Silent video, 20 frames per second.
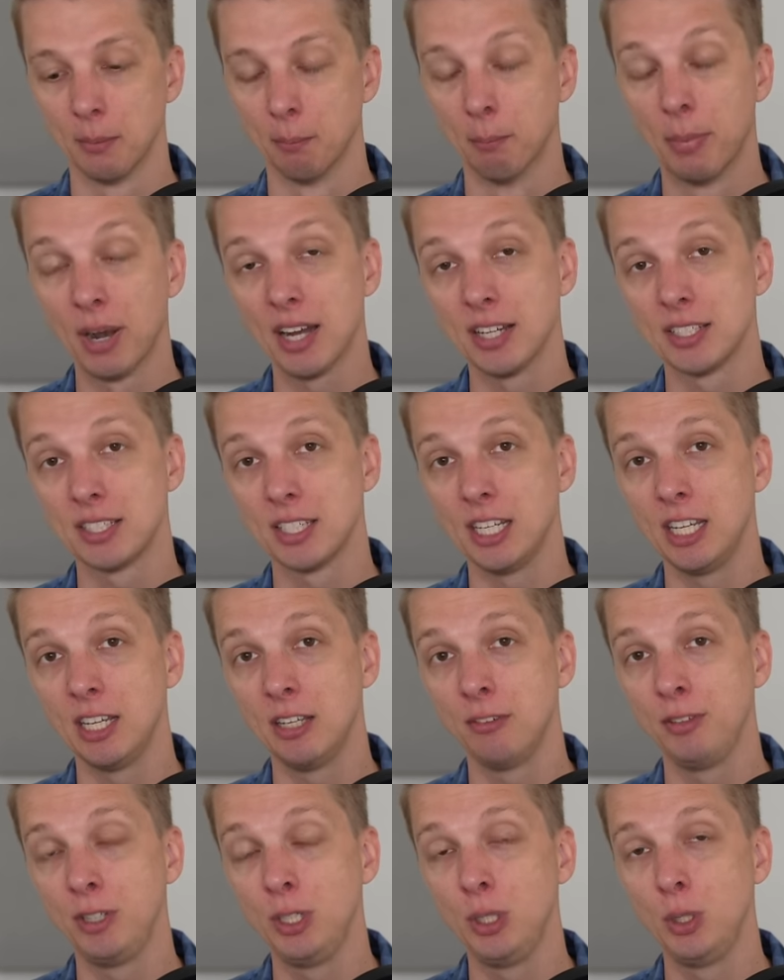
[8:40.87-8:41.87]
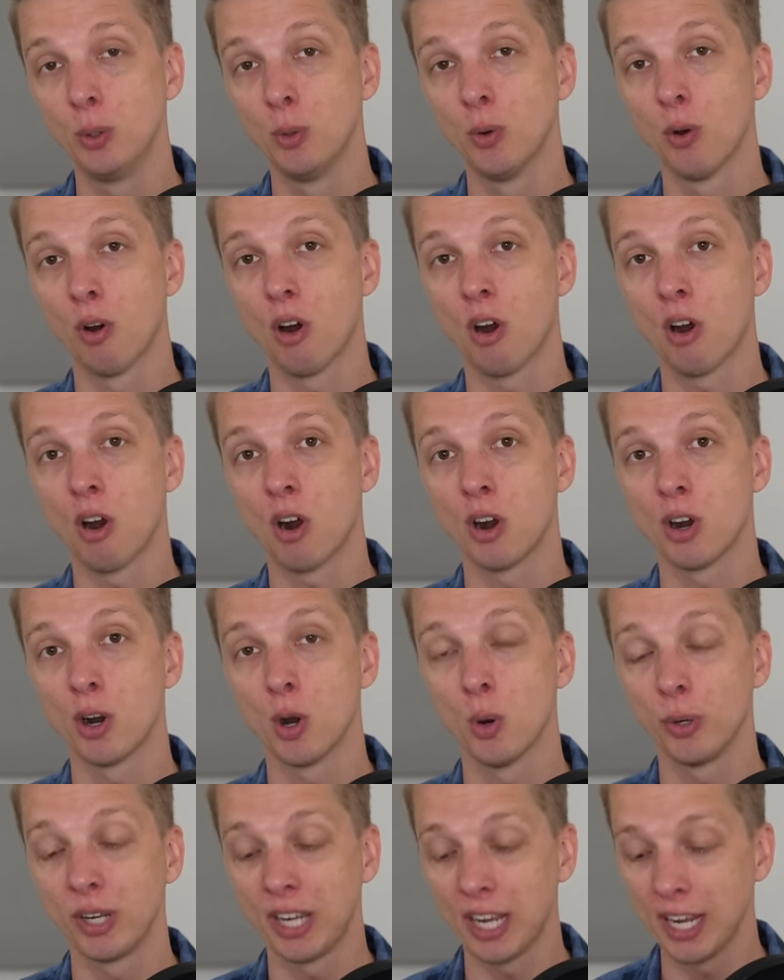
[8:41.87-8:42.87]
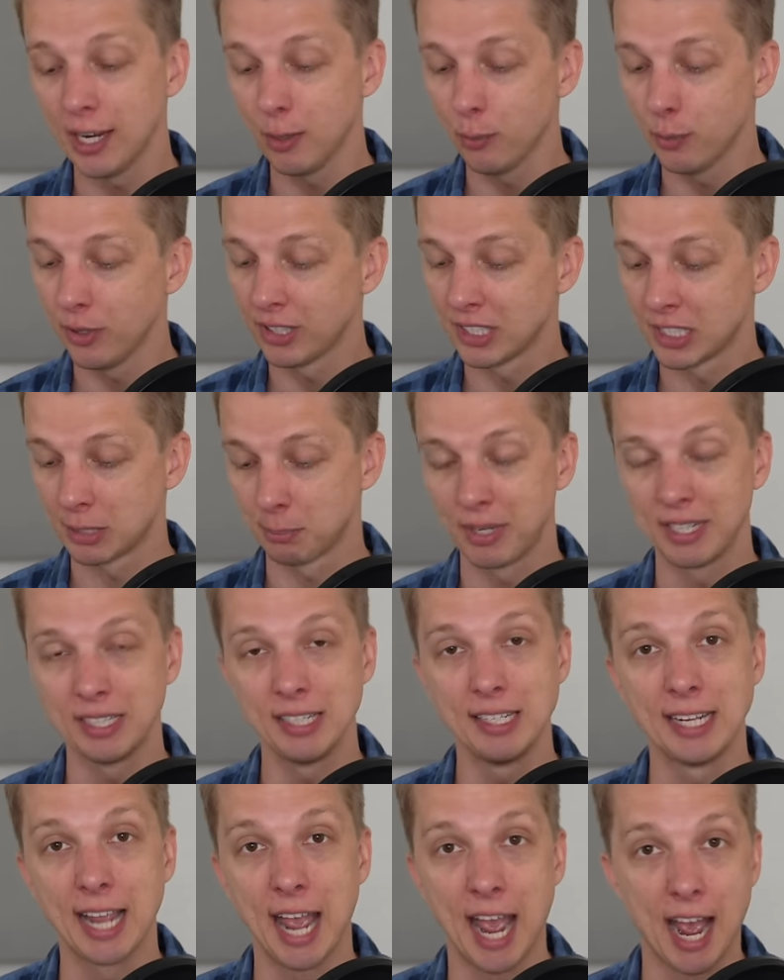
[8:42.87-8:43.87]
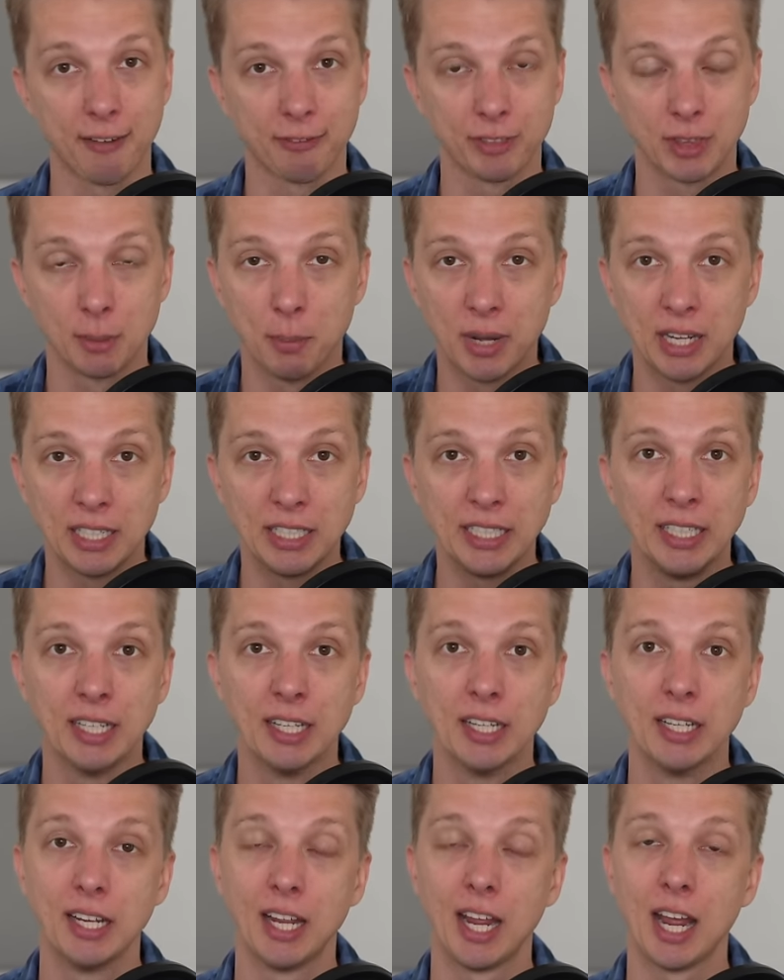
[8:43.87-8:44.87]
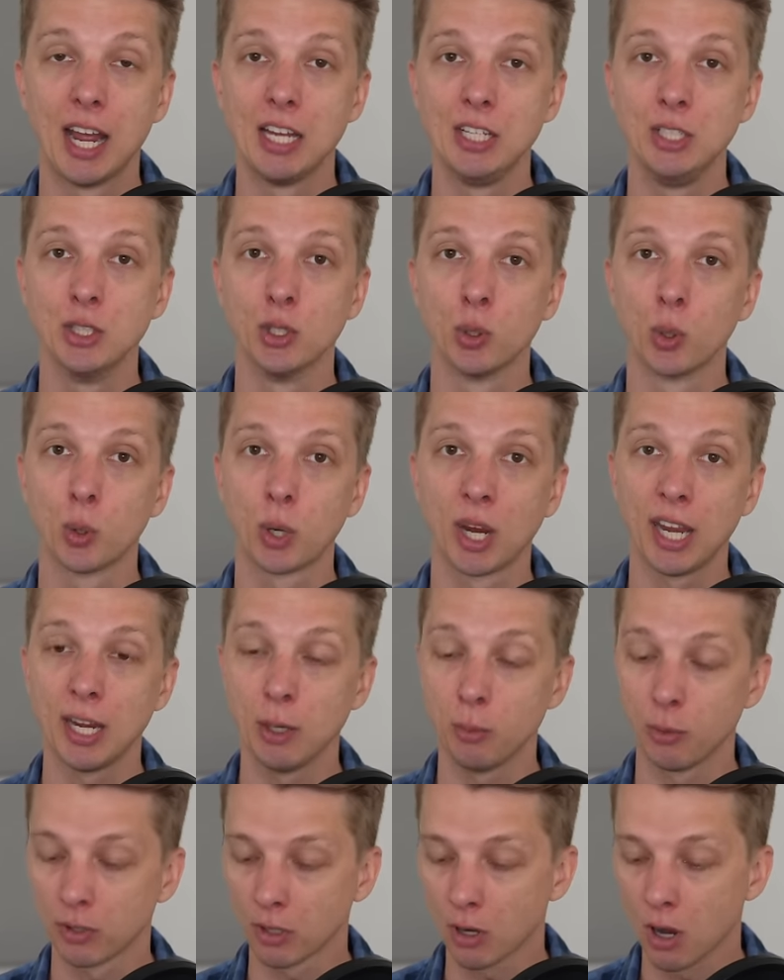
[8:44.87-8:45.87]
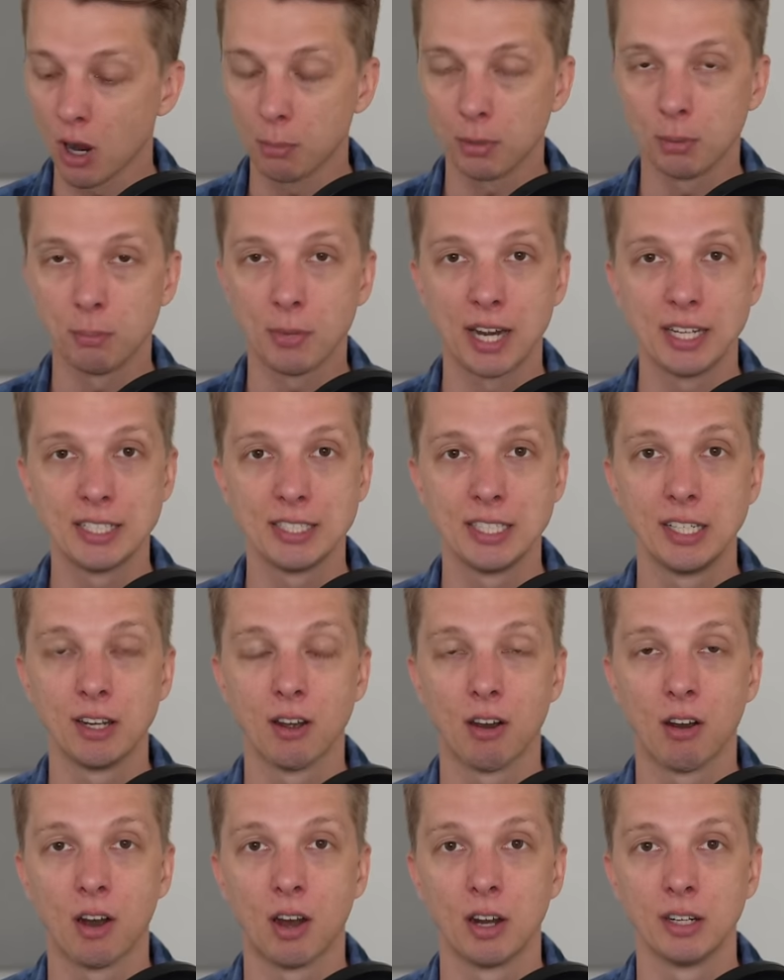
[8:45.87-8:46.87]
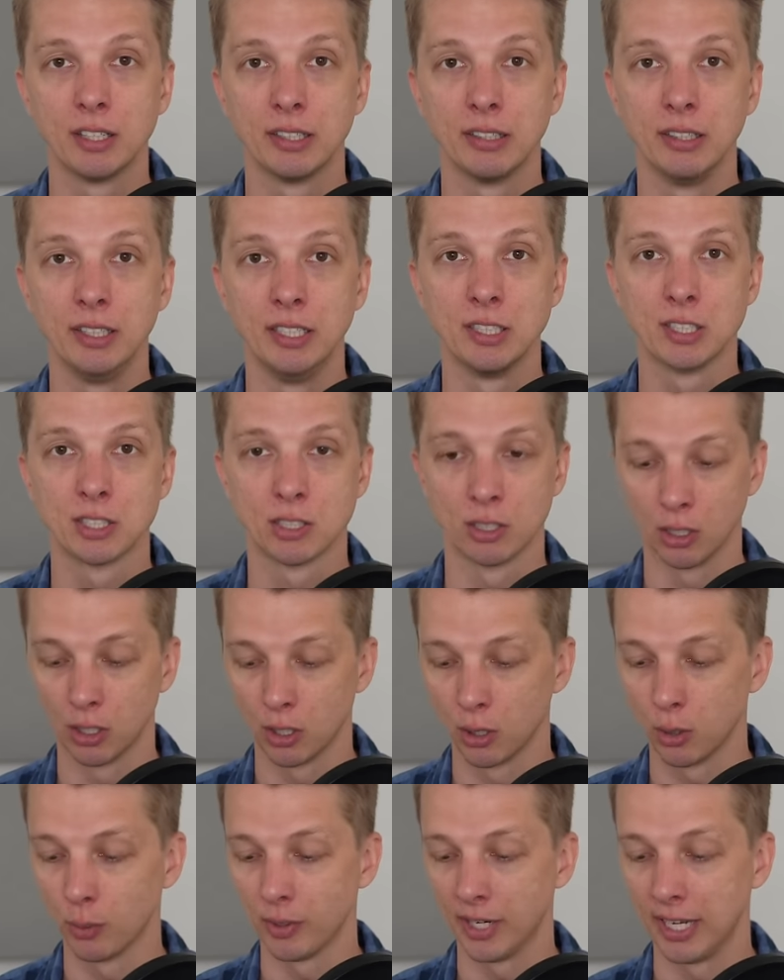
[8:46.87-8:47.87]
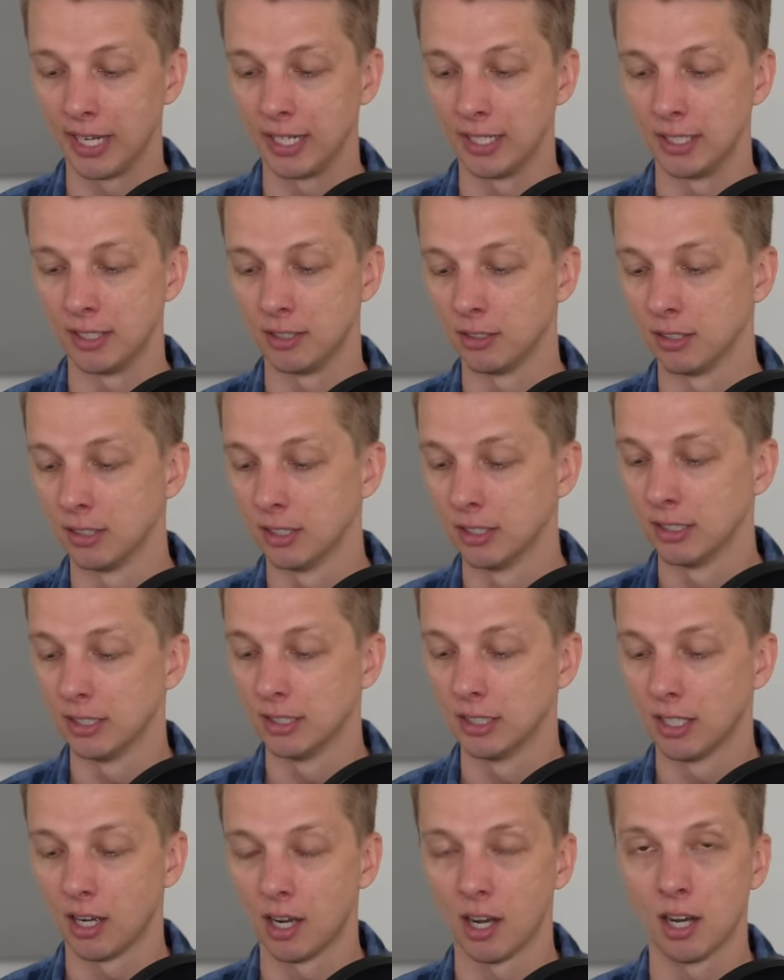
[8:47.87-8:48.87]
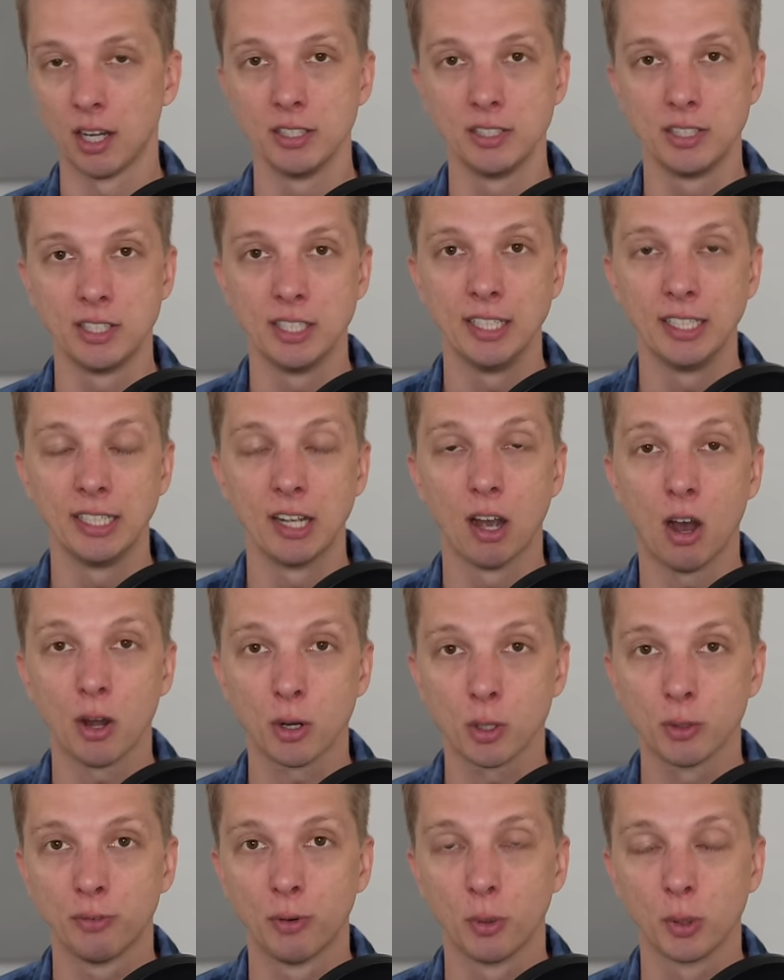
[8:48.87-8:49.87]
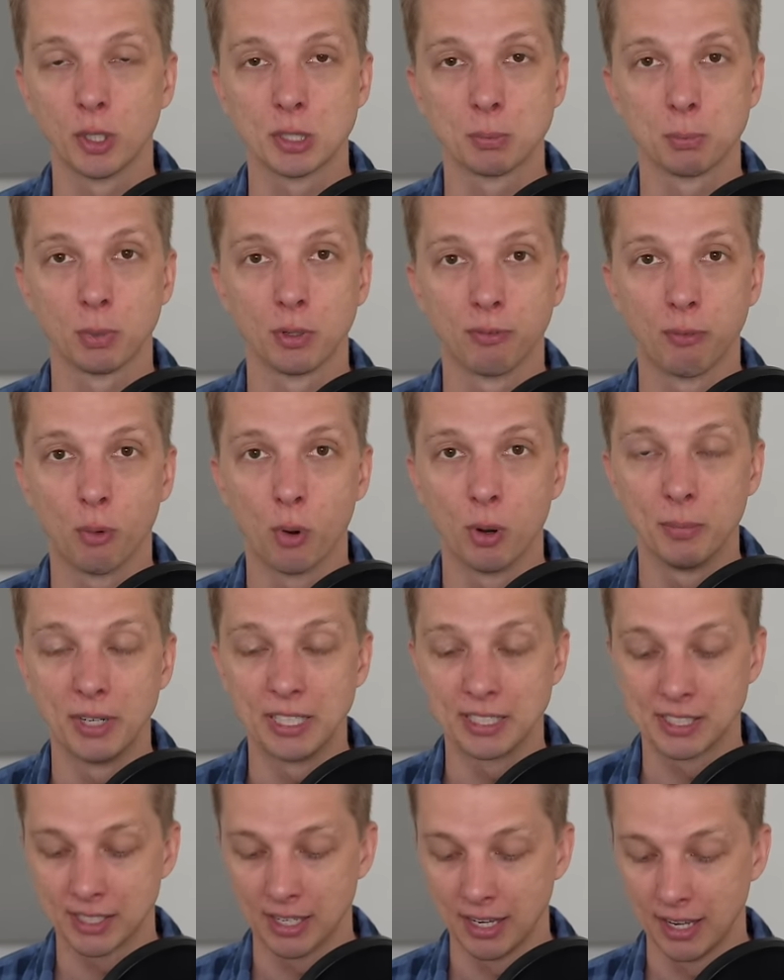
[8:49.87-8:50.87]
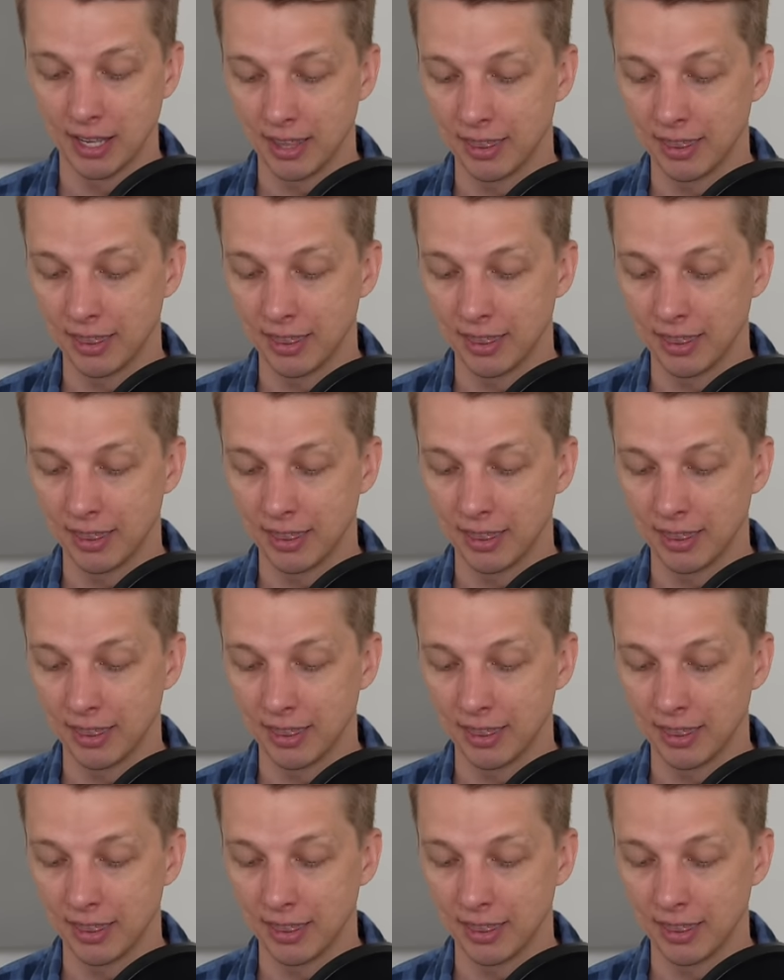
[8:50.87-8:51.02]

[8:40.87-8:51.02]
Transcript: But if you are okay with spending half the money and you're okay with compromising on the slow and hunting autofocus performance,